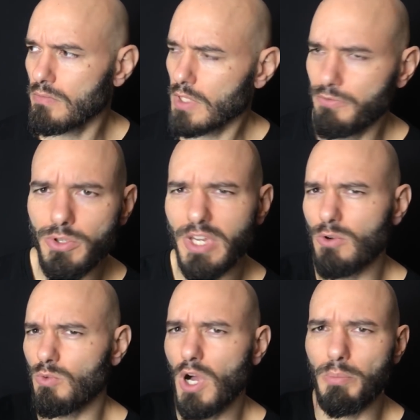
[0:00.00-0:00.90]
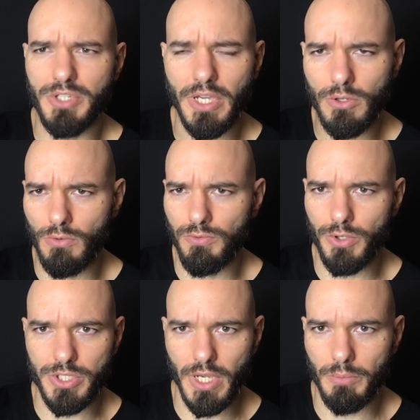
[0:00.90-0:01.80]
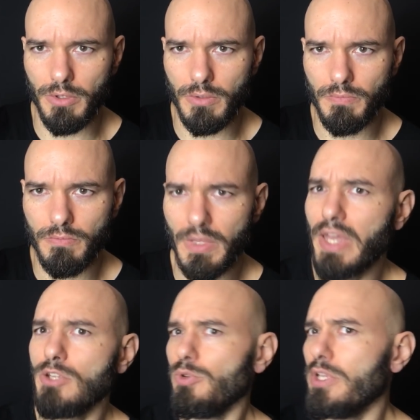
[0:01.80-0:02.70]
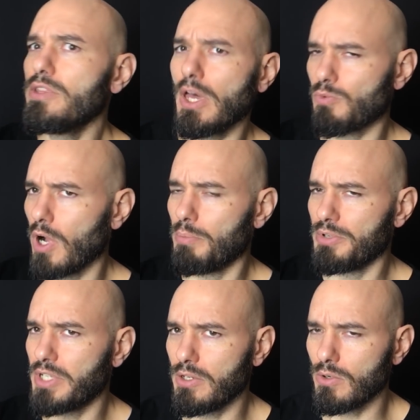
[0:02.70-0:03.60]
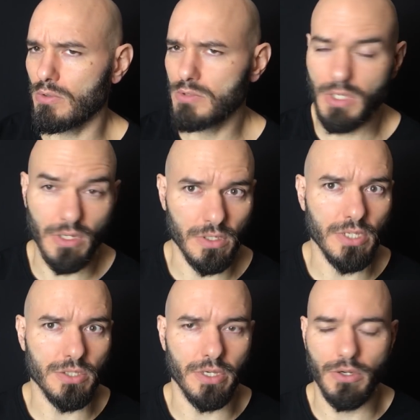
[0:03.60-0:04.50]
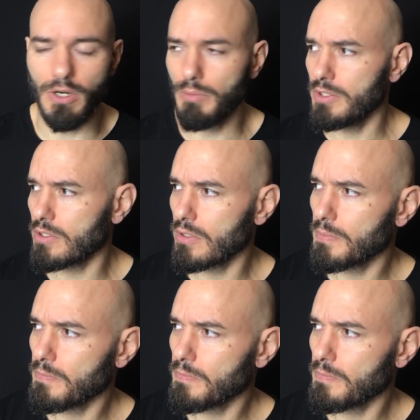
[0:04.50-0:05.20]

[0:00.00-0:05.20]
If you take a raw potato, for example, and you eat that raw potato, it's going to taste like garbage.